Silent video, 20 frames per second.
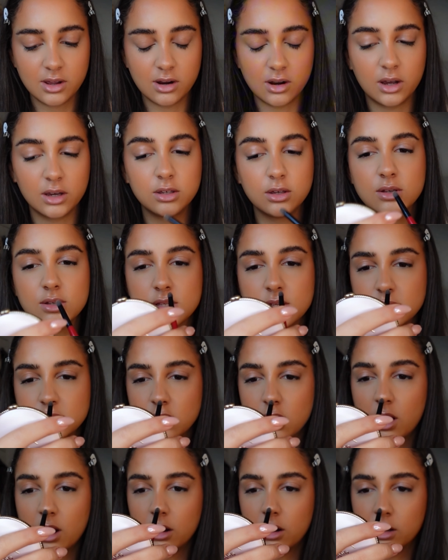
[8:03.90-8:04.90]
I use it to
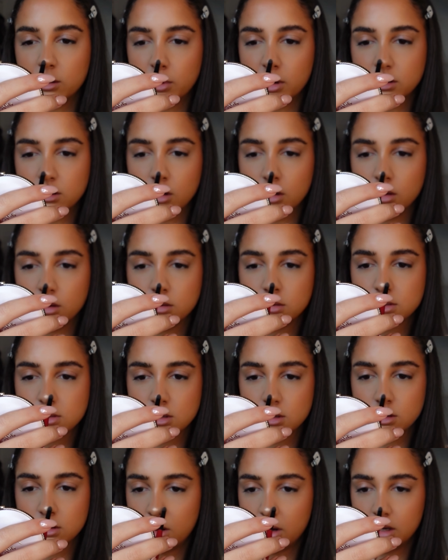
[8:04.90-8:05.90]
highlight my nose.
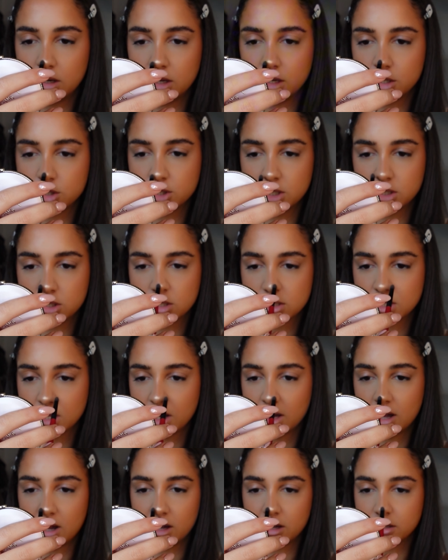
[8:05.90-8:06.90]
I literally just
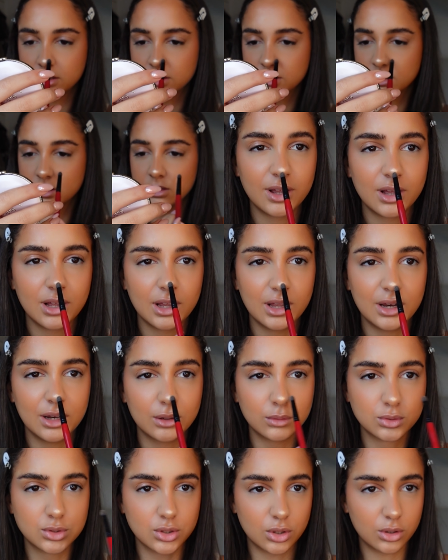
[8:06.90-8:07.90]
add a
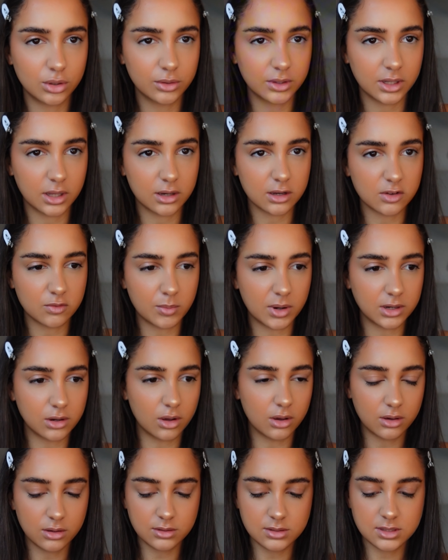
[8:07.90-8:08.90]
little dot on the end of my
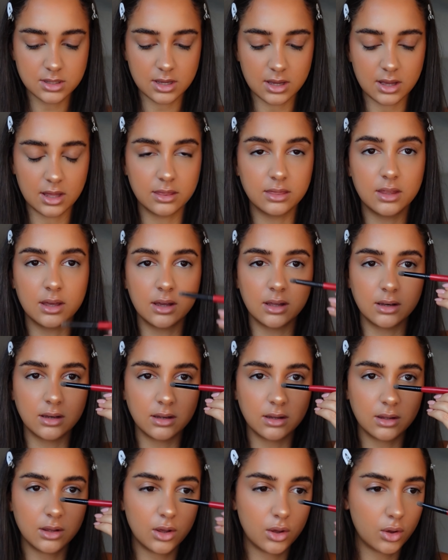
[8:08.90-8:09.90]
nose and then
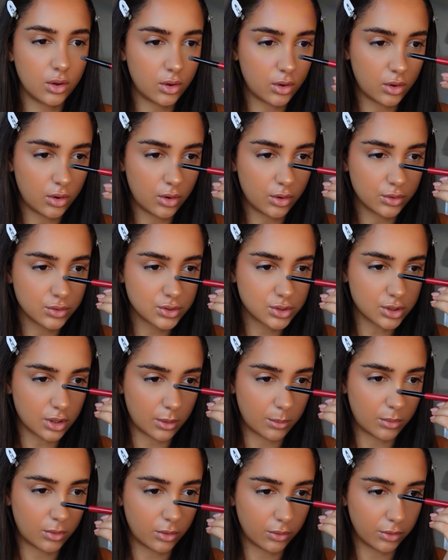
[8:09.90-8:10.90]

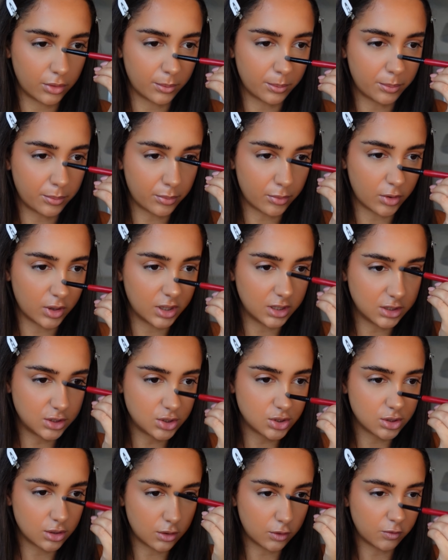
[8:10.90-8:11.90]
some on the
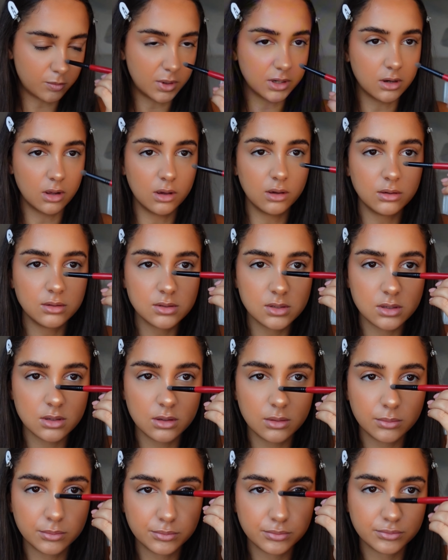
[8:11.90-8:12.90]
bridge of my nose,
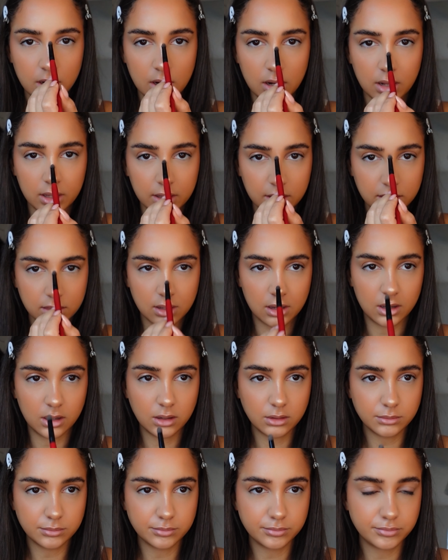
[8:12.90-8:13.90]
like that.
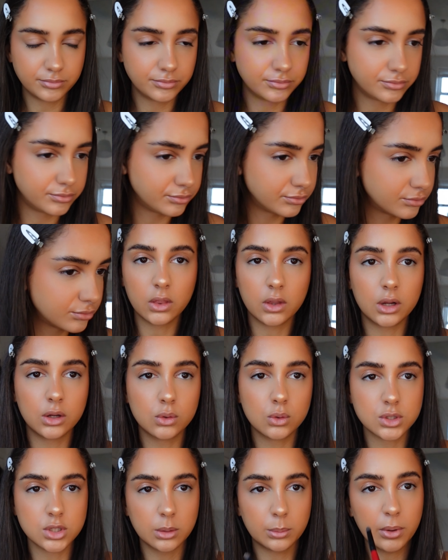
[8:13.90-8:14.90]
And I
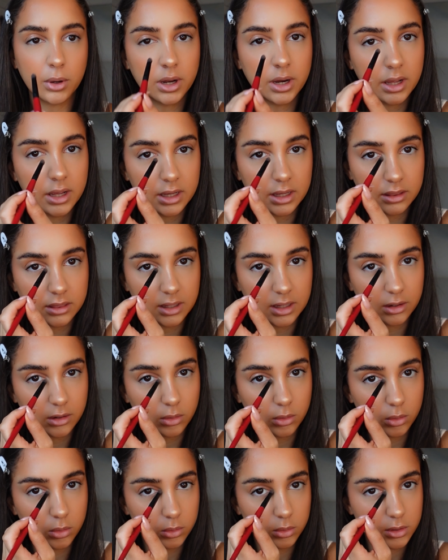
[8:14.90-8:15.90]
also put it in the inner
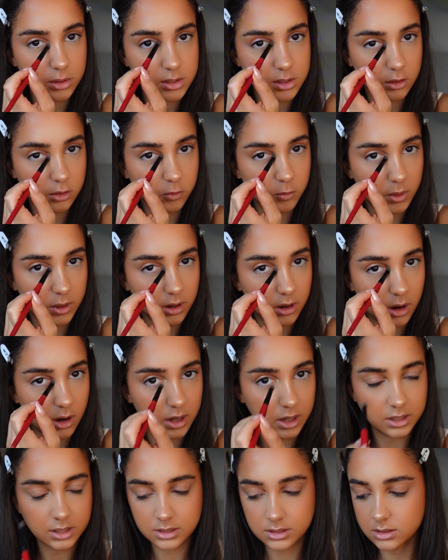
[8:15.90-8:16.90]
corners of my
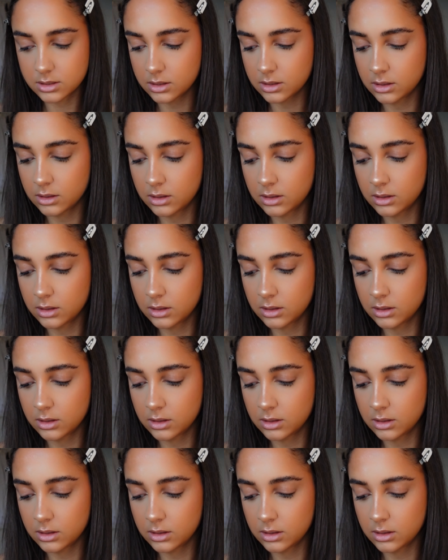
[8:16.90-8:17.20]
eyes.